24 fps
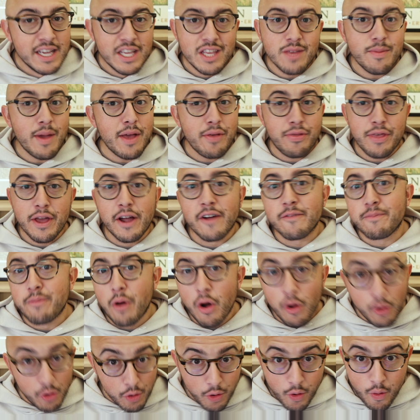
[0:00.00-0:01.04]
You may think of
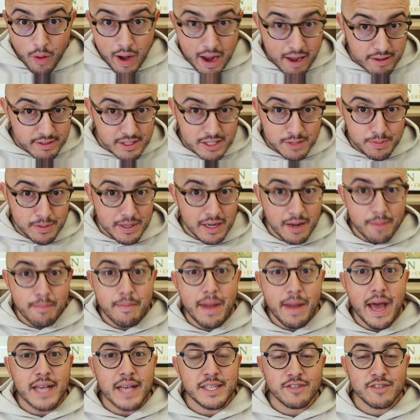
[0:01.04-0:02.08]
Polo Grounds as being a
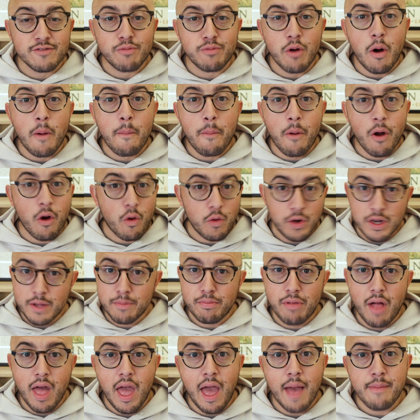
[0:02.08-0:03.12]
massive ballpark when you
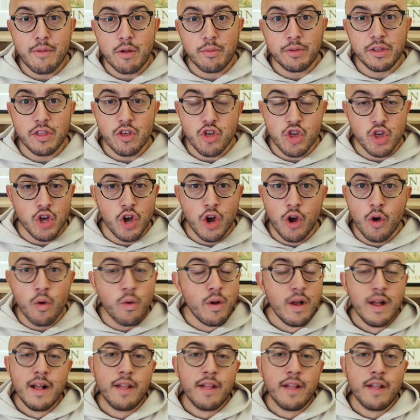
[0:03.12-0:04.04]
play MLB The Show.